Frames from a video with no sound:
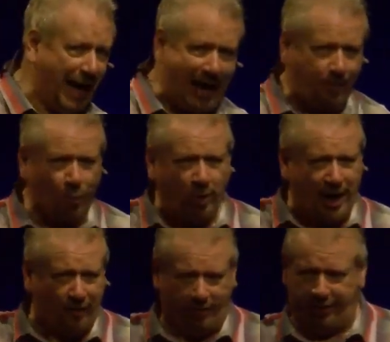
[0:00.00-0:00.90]
ample
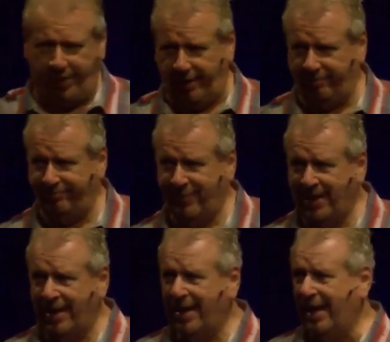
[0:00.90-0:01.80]
everything.
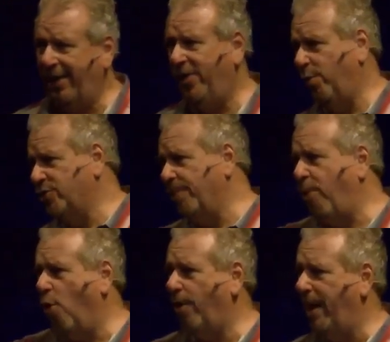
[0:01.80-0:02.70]
And there was a
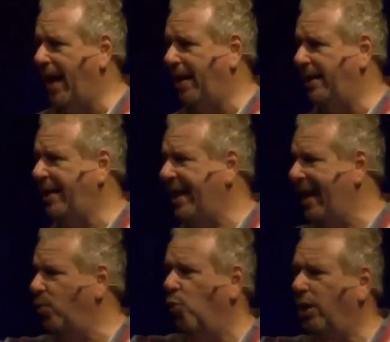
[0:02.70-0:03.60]
poor man, and he
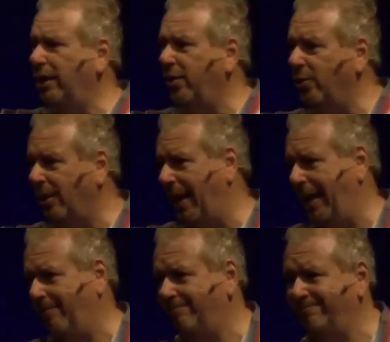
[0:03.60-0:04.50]
had one little
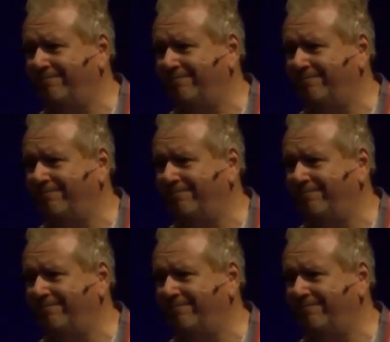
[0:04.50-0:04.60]
lamb.